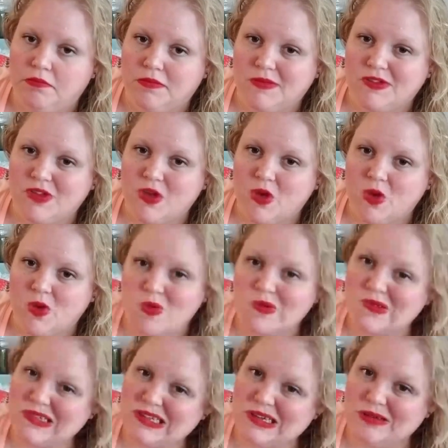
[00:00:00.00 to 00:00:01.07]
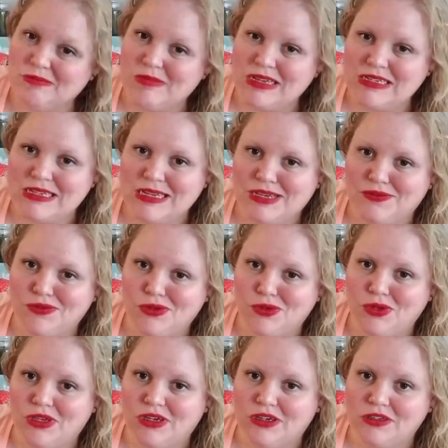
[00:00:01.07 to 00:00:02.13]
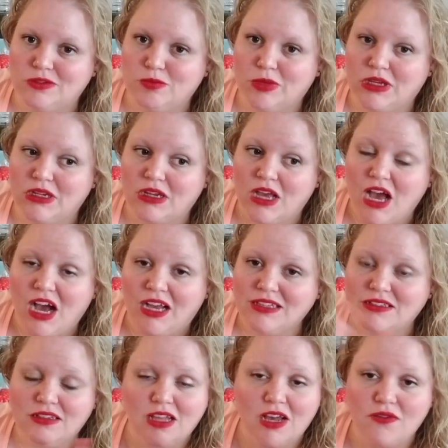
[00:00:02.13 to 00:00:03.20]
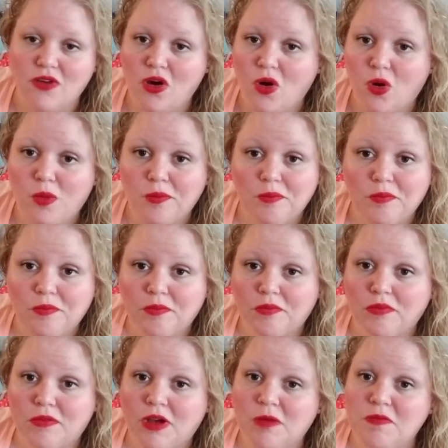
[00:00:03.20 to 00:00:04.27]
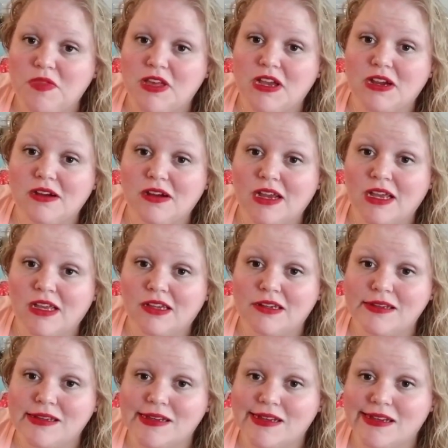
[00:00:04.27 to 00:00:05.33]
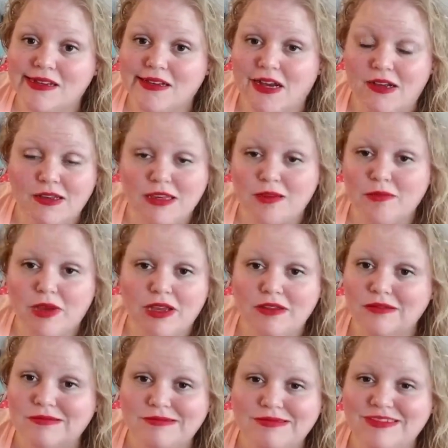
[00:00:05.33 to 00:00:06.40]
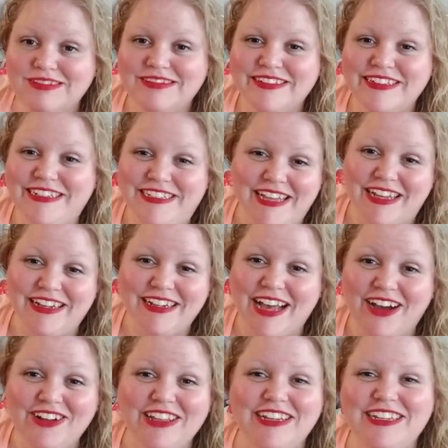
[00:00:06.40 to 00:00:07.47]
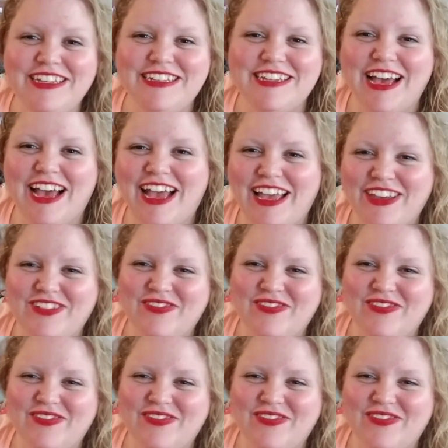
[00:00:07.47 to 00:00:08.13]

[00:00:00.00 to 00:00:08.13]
So, you know, it might take a few years, but I still have a home up there, and I'll kick my tenant out anytime.